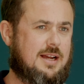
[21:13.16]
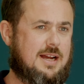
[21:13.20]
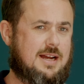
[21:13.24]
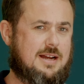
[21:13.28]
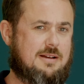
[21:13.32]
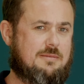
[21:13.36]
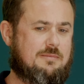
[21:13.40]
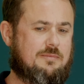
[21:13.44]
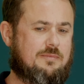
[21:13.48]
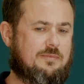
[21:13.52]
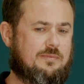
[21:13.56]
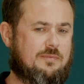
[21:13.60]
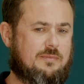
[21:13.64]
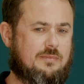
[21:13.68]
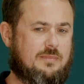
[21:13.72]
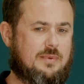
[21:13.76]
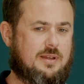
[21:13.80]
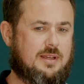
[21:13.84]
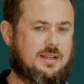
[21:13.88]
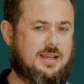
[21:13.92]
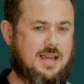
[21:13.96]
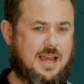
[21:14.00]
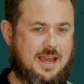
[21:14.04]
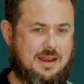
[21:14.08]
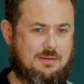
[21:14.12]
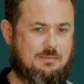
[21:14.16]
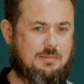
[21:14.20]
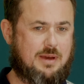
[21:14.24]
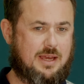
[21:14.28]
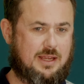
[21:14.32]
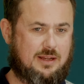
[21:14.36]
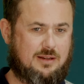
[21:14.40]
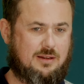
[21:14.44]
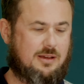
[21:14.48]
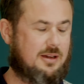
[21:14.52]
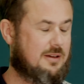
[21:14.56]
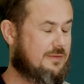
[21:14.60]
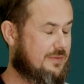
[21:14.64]
can
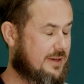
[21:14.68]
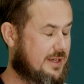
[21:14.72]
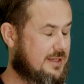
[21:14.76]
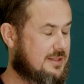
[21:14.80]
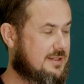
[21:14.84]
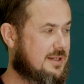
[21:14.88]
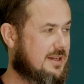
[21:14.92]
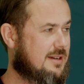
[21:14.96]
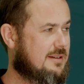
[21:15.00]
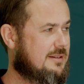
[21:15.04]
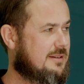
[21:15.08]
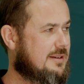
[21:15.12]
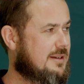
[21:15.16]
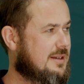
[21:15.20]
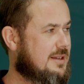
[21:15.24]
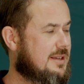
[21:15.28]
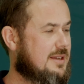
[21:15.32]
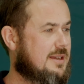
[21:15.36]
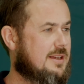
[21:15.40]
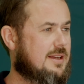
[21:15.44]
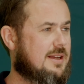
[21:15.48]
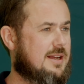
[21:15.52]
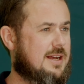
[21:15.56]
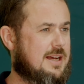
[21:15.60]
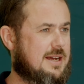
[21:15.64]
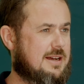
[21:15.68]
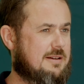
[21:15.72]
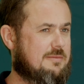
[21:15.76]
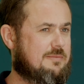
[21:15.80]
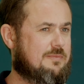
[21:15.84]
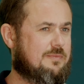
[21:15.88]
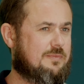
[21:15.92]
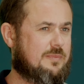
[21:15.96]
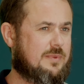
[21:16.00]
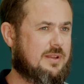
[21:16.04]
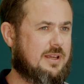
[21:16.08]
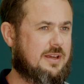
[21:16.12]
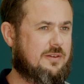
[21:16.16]
make life easier.
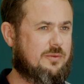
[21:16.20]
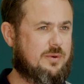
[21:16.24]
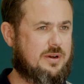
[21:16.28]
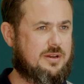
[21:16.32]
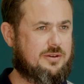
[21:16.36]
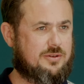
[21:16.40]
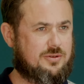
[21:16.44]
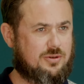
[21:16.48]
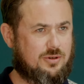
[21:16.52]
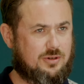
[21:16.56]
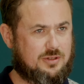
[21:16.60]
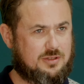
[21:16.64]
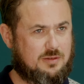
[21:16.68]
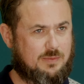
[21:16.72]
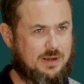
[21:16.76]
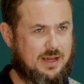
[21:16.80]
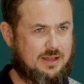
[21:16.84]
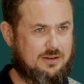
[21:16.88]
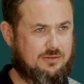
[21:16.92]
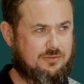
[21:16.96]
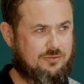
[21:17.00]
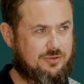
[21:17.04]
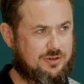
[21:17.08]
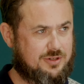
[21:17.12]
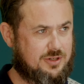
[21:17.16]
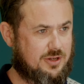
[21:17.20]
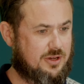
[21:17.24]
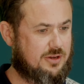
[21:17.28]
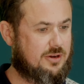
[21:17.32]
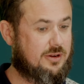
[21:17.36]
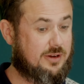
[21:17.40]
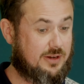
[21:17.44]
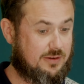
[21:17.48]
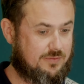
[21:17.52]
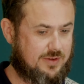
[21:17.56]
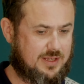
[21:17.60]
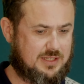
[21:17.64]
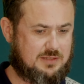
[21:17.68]
Everyone talks about return
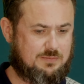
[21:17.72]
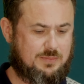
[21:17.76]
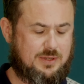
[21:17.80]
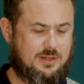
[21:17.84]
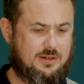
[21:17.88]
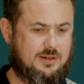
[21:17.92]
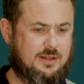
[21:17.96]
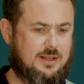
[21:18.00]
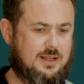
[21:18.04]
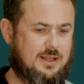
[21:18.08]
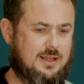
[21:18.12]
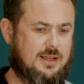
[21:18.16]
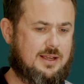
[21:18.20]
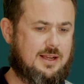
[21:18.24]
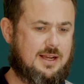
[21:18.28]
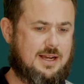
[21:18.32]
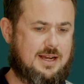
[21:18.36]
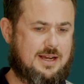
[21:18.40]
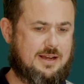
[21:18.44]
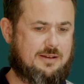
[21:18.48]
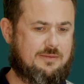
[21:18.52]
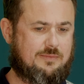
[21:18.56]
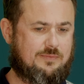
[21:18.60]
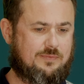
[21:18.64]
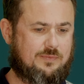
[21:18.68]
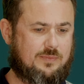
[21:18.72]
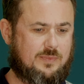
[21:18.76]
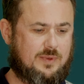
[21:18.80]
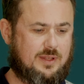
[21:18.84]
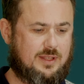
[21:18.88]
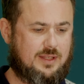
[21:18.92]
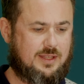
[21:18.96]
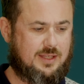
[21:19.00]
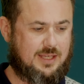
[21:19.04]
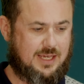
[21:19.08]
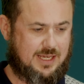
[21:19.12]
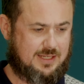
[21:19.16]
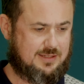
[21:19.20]
on investment.
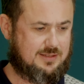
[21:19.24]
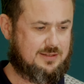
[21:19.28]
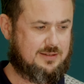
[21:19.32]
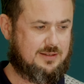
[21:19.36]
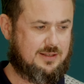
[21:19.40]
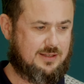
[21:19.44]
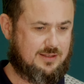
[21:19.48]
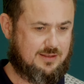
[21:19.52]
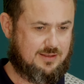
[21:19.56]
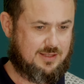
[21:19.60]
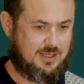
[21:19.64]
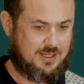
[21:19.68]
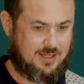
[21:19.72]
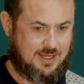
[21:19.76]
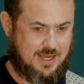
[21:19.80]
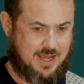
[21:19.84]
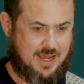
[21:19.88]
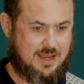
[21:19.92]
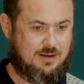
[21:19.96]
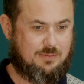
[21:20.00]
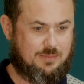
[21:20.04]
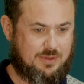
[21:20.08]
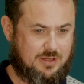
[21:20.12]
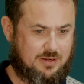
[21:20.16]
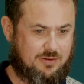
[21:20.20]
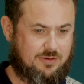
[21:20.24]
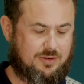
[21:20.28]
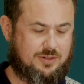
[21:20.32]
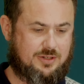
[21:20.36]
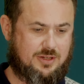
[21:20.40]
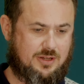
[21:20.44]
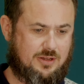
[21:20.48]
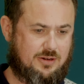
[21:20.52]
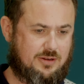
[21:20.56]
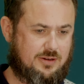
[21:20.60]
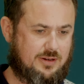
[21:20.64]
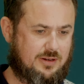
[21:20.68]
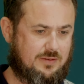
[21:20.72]
Yes, there can be a
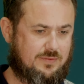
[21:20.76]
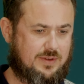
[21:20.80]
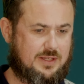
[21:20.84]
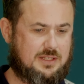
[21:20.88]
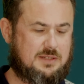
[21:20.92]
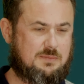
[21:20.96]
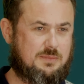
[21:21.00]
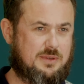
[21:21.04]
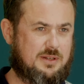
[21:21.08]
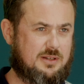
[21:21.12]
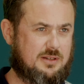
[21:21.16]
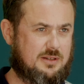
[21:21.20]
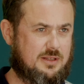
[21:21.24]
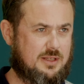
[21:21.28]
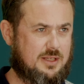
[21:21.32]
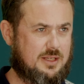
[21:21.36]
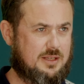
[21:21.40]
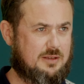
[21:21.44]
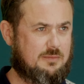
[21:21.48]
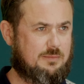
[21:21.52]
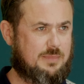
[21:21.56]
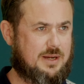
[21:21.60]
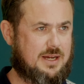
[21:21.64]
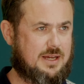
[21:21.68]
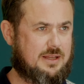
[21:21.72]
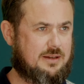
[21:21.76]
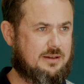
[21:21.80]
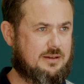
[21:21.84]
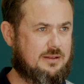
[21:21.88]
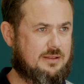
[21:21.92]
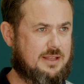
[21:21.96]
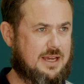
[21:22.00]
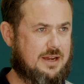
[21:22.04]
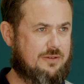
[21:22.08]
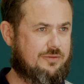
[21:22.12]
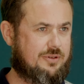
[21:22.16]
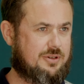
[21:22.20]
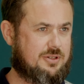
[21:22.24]
return on investment, but
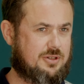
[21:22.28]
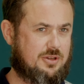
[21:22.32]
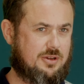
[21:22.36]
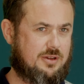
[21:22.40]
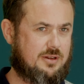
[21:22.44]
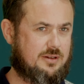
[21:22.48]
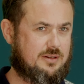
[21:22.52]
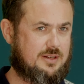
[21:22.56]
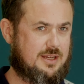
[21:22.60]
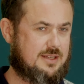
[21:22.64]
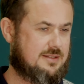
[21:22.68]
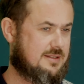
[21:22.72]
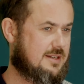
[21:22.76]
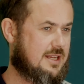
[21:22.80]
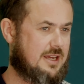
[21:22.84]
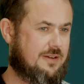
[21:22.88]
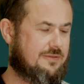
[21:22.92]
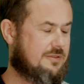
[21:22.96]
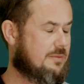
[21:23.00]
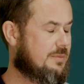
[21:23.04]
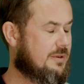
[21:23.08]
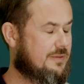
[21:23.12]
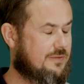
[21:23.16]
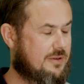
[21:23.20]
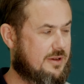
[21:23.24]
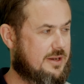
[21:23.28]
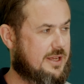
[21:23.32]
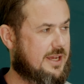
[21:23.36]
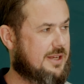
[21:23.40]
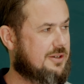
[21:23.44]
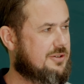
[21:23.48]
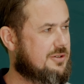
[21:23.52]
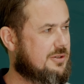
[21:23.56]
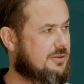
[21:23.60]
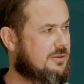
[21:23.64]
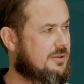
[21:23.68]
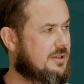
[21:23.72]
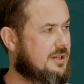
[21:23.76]
that return doesn't have to be
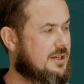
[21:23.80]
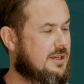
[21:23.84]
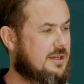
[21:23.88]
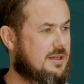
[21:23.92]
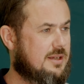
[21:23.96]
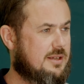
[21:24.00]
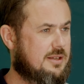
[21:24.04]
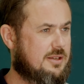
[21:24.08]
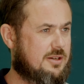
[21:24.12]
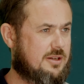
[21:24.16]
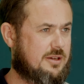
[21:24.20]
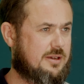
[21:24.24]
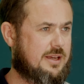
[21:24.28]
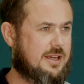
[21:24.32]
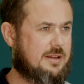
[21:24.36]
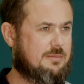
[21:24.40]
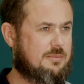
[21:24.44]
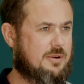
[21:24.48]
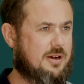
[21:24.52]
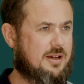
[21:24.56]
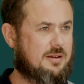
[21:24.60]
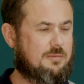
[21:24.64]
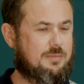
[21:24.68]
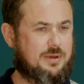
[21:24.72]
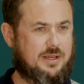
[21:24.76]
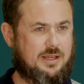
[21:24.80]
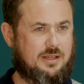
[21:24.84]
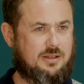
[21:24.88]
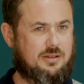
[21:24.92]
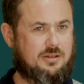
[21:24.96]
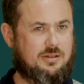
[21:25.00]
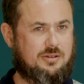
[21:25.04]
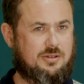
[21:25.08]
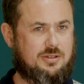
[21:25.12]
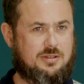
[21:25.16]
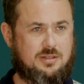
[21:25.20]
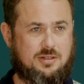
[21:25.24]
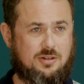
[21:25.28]
financial. It might be,
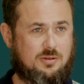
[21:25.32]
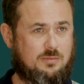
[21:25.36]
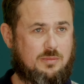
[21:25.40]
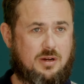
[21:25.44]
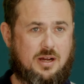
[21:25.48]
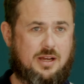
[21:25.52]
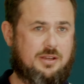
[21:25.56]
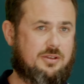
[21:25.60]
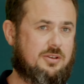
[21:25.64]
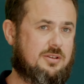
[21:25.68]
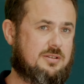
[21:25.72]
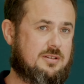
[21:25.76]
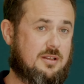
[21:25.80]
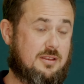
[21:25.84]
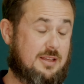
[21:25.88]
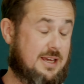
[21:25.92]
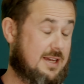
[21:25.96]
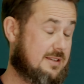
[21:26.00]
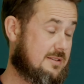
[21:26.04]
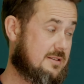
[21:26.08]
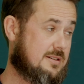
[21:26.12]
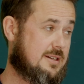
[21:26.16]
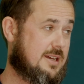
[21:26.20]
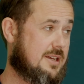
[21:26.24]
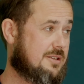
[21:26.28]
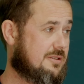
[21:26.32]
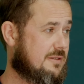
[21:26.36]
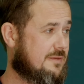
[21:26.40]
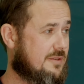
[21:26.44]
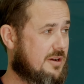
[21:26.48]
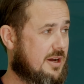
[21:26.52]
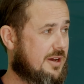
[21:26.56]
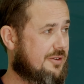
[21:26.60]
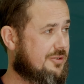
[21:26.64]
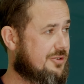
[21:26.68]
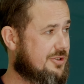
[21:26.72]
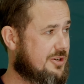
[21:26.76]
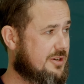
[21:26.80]
you still might use 1,000 tonnes of
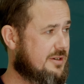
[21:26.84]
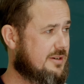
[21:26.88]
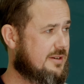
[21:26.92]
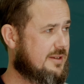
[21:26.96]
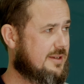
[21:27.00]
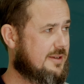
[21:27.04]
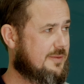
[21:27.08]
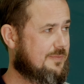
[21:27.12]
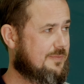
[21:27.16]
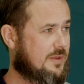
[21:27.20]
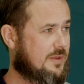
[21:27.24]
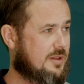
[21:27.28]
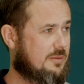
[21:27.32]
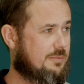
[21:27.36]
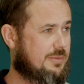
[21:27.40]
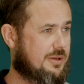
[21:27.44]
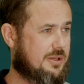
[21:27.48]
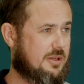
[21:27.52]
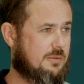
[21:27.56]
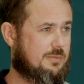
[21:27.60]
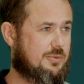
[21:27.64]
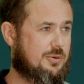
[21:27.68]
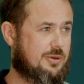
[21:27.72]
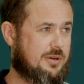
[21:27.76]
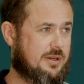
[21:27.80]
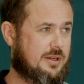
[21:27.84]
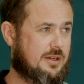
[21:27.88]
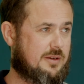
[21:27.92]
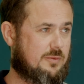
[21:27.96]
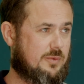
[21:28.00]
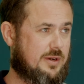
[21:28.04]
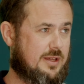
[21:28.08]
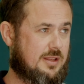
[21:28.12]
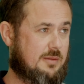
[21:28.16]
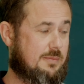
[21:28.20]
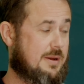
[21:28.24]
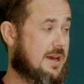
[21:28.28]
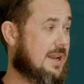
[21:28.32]
nitrogen, but you're putting it
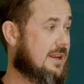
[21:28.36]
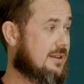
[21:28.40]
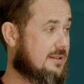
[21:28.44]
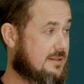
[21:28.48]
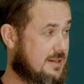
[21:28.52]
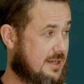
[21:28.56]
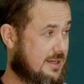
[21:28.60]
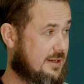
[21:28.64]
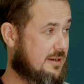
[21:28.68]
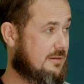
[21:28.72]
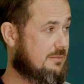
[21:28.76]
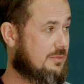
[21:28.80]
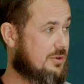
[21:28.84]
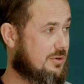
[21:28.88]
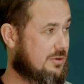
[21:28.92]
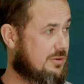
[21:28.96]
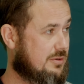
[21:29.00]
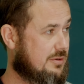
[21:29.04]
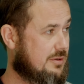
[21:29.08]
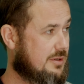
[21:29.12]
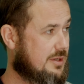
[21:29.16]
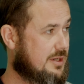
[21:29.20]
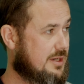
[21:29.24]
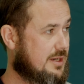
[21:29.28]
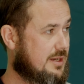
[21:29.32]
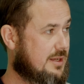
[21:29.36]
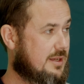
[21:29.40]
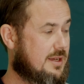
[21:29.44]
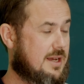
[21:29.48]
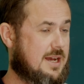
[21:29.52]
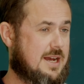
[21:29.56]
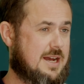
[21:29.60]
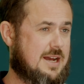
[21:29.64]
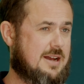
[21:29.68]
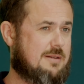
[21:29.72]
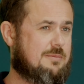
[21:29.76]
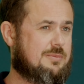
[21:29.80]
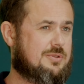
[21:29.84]
where the paddocks need it more.
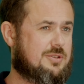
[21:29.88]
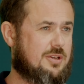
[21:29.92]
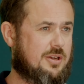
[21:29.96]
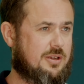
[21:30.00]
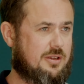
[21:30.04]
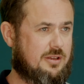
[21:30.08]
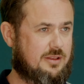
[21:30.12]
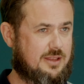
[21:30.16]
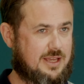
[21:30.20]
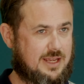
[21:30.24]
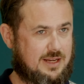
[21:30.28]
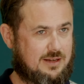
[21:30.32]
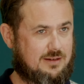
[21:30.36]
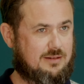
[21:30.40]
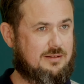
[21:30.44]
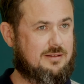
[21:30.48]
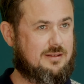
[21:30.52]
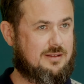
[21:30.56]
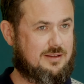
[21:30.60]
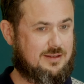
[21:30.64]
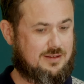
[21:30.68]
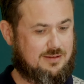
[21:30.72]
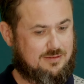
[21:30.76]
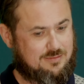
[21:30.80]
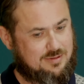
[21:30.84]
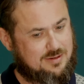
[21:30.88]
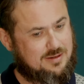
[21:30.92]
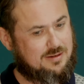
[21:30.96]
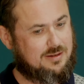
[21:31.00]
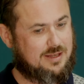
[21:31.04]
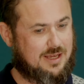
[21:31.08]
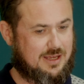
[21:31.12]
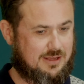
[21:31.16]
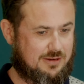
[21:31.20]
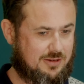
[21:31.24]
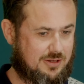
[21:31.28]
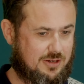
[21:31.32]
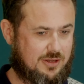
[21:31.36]
So you then can
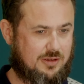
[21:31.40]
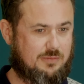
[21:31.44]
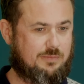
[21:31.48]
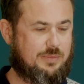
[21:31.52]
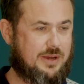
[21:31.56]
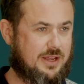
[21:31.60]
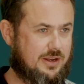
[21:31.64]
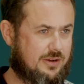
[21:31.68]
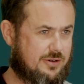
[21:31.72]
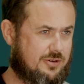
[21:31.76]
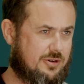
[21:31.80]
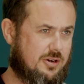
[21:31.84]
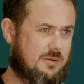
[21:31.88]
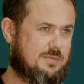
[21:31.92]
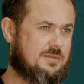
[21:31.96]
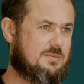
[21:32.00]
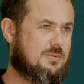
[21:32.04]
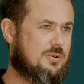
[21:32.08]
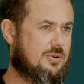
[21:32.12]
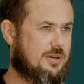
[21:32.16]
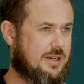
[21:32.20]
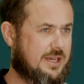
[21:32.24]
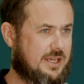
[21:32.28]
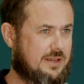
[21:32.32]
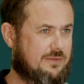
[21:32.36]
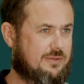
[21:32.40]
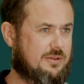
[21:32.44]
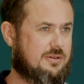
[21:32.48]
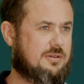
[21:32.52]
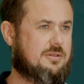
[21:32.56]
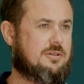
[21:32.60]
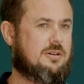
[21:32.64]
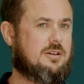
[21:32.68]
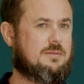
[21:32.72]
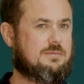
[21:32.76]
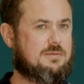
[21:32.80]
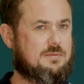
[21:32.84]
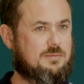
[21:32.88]
get better crops, more even
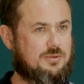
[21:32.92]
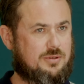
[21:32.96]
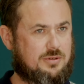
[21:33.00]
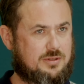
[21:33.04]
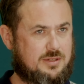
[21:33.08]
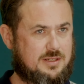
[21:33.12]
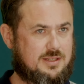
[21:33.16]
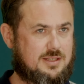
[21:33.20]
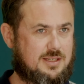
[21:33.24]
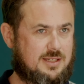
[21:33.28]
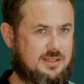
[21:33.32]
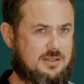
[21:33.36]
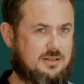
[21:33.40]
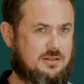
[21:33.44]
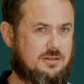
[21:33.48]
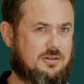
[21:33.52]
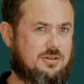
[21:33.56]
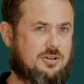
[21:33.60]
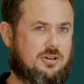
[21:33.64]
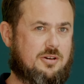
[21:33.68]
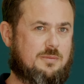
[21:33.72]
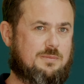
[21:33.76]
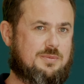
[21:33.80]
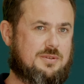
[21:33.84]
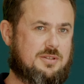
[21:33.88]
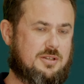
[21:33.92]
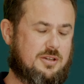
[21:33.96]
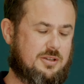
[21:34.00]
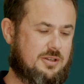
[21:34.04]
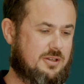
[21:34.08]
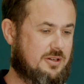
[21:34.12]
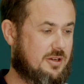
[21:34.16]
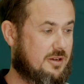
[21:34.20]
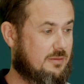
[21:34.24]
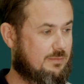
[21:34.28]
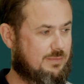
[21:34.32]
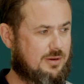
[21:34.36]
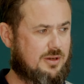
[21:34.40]
crops, more consistent crops, so you
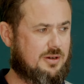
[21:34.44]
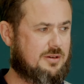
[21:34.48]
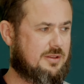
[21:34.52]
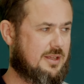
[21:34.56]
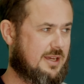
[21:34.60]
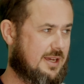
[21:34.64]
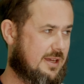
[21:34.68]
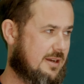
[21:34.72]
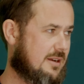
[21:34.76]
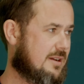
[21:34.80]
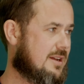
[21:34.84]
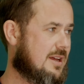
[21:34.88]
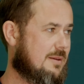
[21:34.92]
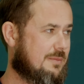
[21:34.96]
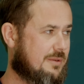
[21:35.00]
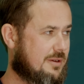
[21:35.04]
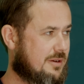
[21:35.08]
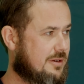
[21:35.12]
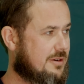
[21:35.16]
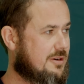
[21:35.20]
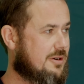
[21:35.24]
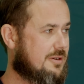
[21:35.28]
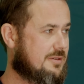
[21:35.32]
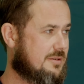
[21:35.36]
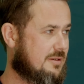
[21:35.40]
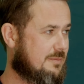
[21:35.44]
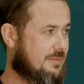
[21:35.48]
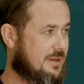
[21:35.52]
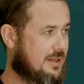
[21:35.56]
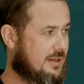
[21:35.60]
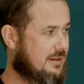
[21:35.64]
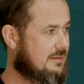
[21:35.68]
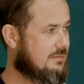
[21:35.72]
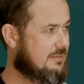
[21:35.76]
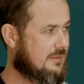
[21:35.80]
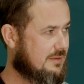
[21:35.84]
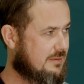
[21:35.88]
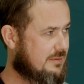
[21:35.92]
don't block the header coming across a
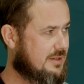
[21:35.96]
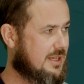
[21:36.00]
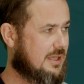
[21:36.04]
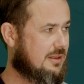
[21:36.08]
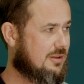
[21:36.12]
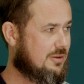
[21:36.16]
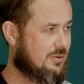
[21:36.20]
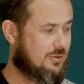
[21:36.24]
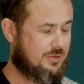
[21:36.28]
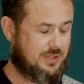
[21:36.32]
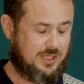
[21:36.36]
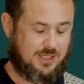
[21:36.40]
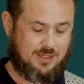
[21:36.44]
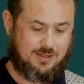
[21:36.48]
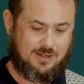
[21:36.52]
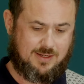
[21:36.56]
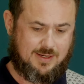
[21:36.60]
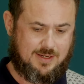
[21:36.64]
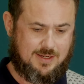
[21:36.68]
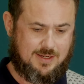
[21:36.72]
big death cookie.